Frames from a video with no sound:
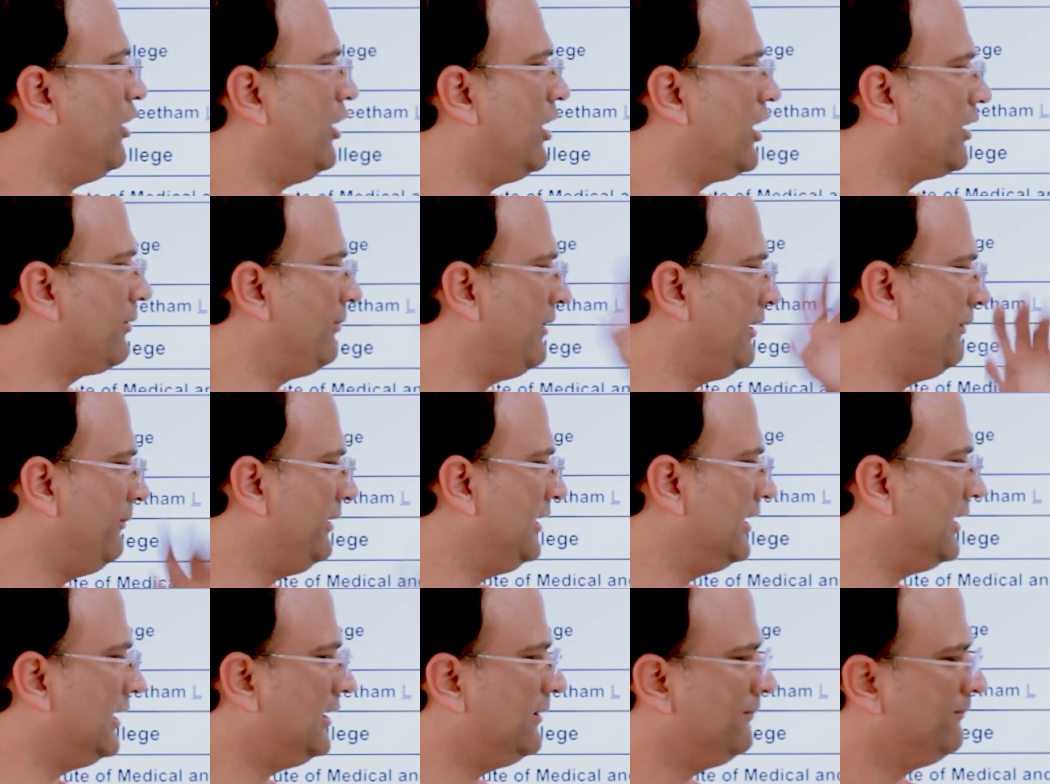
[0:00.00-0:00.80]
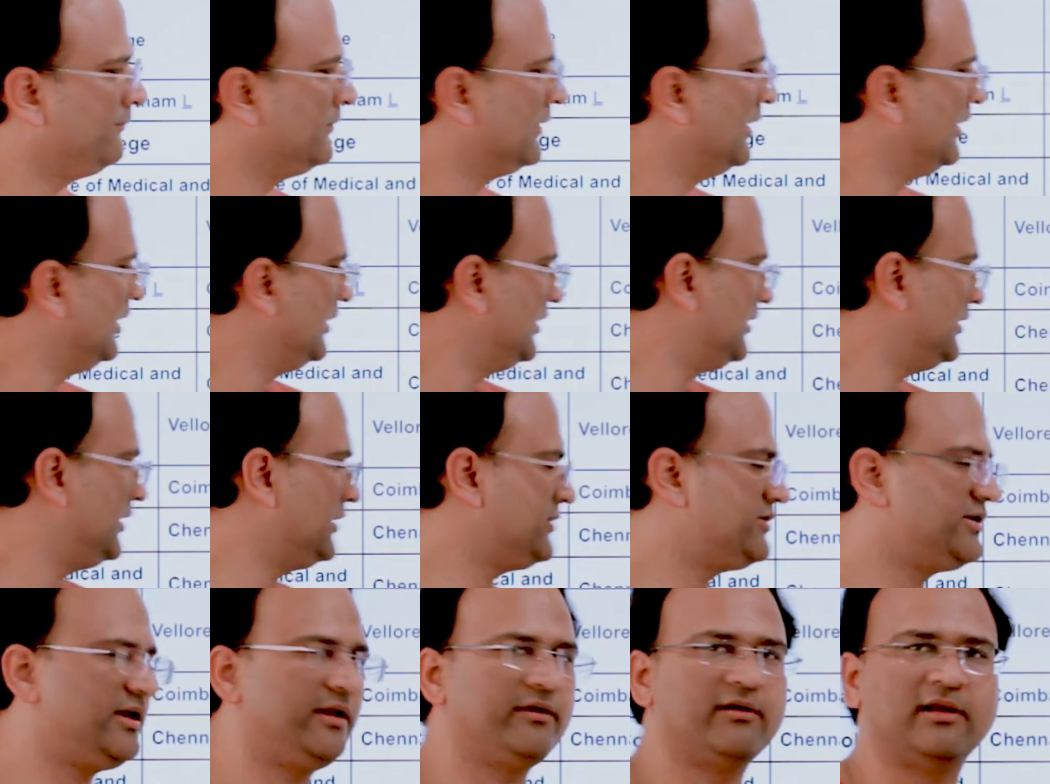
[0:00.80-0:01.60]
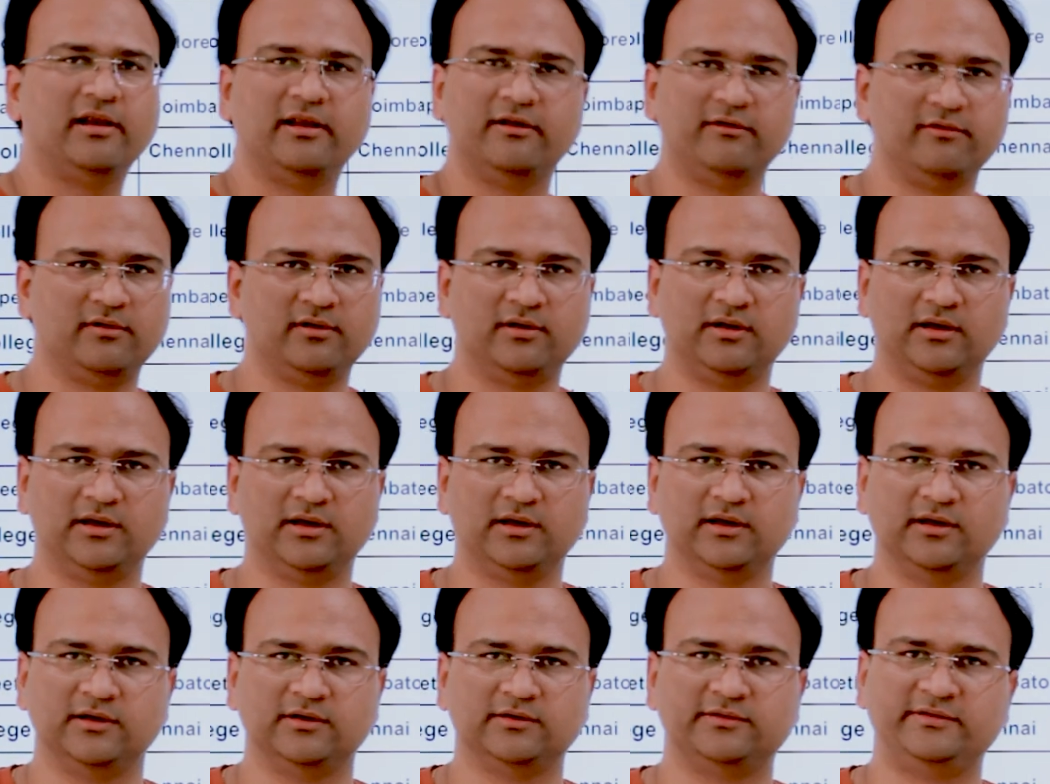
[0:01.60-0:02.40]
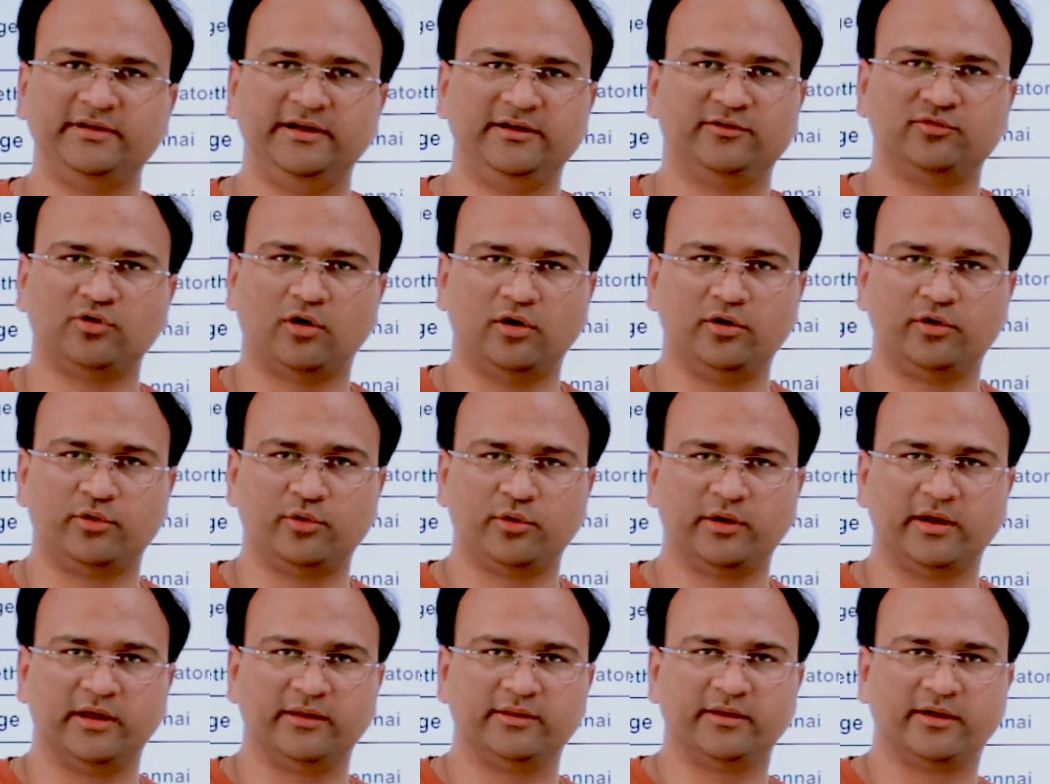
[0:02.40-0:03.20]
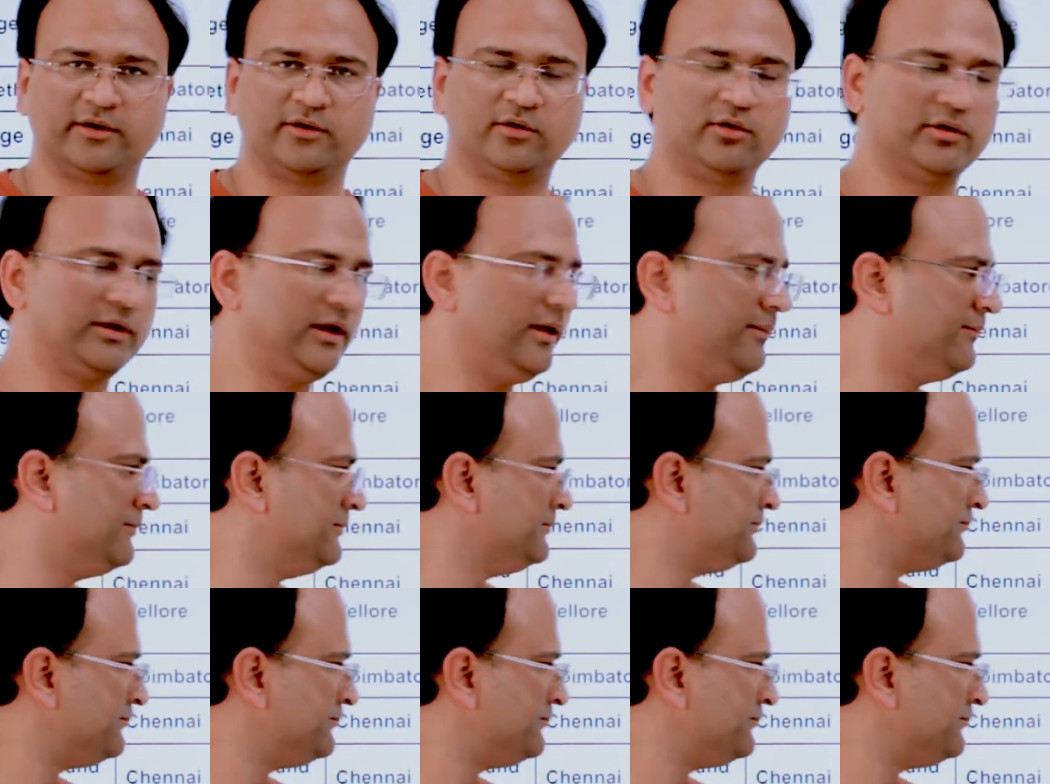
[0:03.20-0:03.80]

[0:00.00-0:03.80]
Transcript: or maybe a, a general uh, seats altogether. Okay.